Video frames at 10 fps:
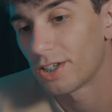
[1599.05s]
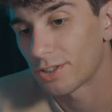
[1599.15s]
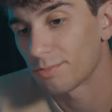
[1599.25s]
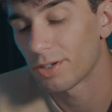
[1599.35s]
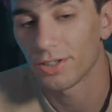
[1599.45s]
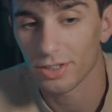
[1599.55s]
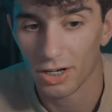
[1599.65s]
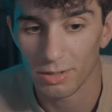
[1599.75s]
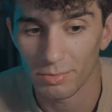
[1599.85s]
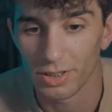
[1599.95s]
to marry
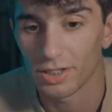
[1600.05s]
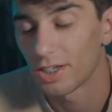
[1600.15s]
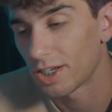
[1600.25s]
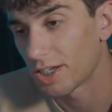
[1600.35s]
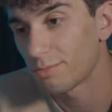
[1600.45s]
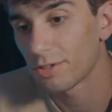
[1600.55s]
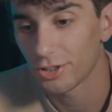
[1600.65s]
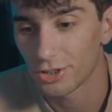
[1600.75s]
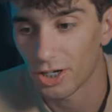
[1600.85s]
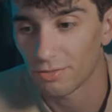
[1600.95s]
Tommen and
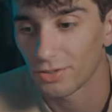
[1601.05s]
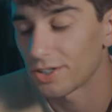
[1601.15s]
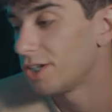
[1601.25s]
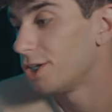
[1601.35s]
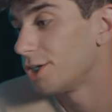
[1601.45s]
marry Joffrey.